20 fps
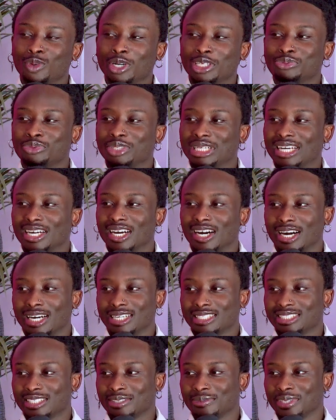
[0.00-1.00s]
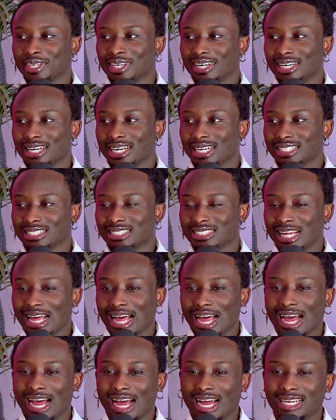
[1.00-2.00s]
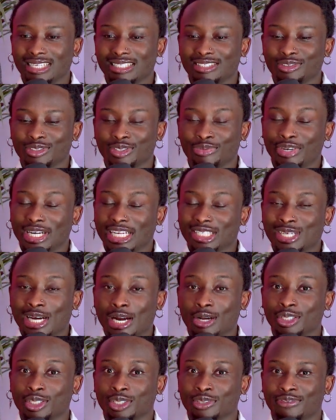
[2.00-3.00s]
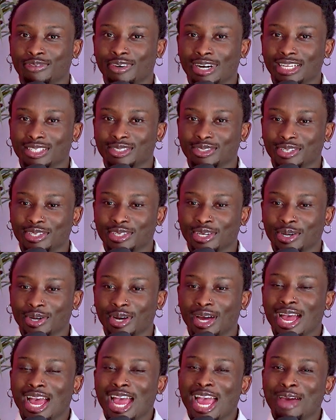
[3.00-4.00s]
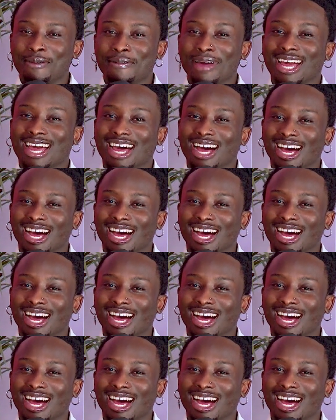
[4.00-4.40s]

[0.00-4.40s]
really hard, to be honest, and really shout out to your friends, you know, Emeka.